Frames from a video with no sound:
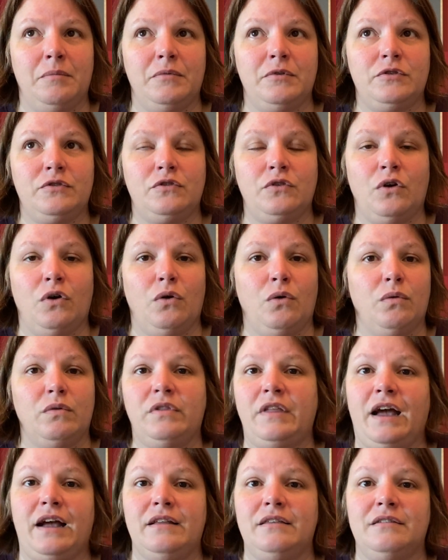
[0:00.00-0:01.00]
So
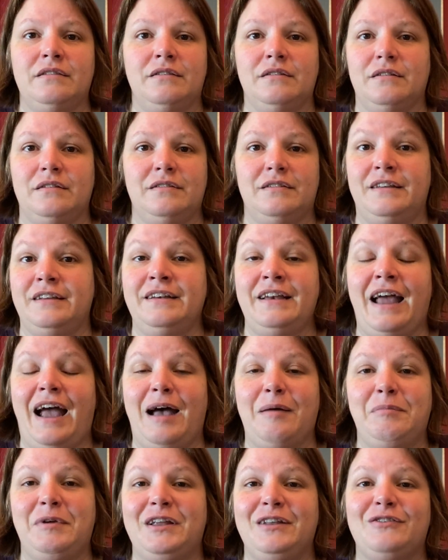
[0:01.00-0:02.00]
that's didn't
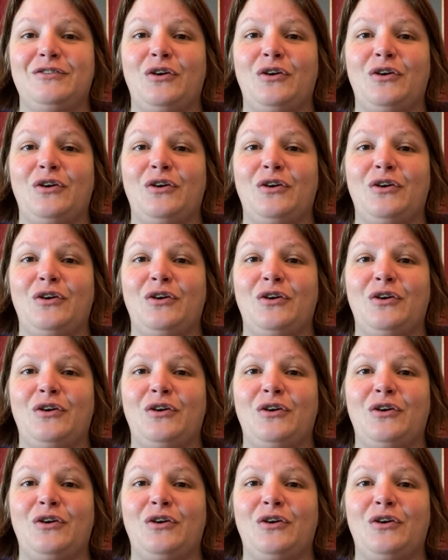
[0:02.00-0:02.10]
happen.